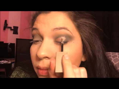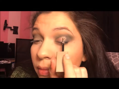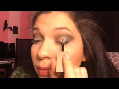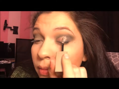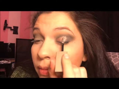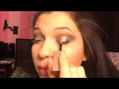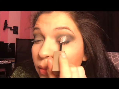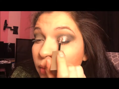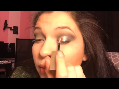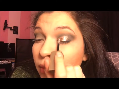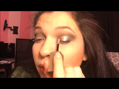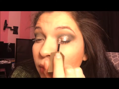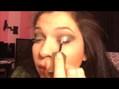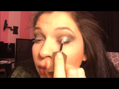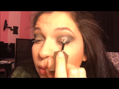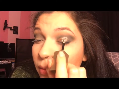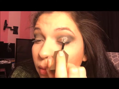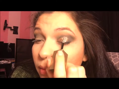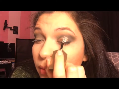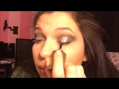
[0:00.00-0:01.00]

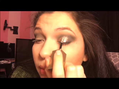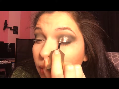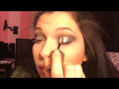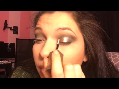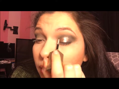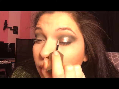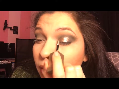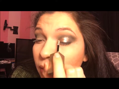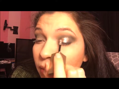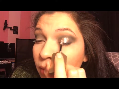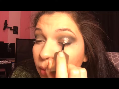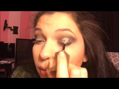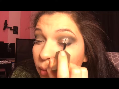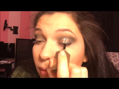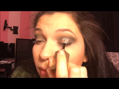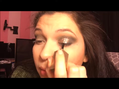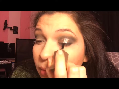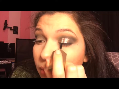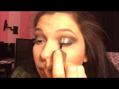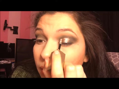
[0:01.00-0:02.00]

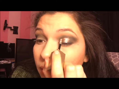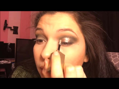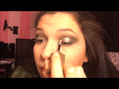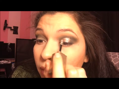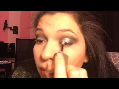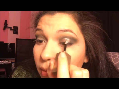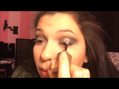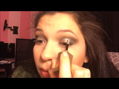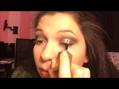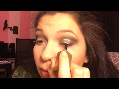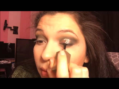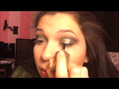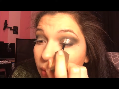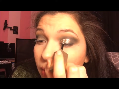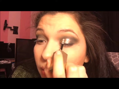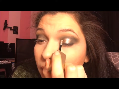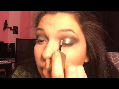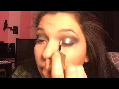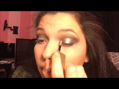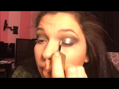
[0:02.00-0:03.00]

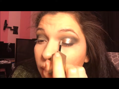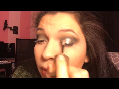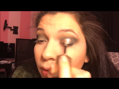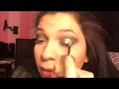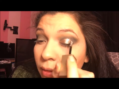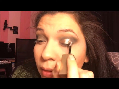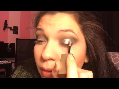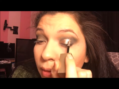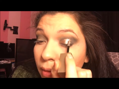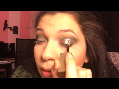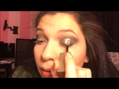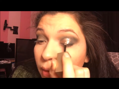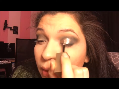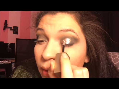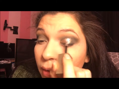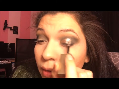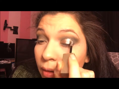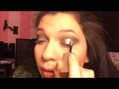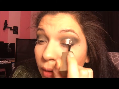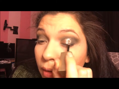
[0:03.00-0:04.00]

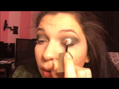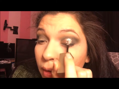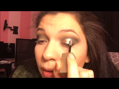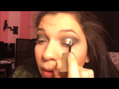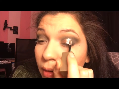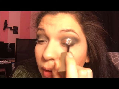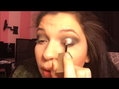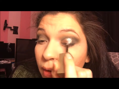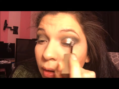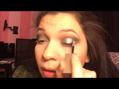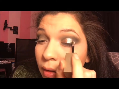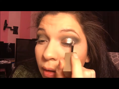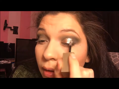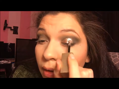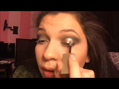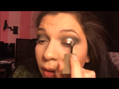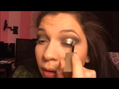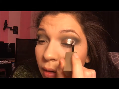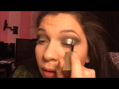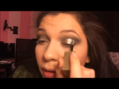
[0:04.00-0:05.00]

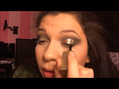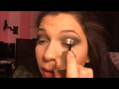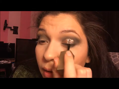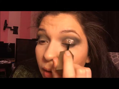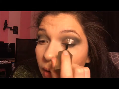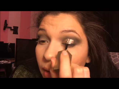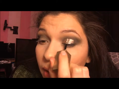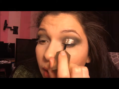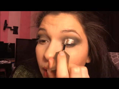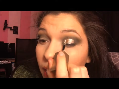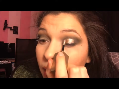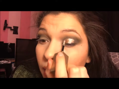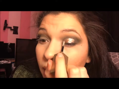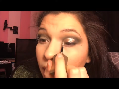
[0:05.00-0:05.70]
Nothing is said.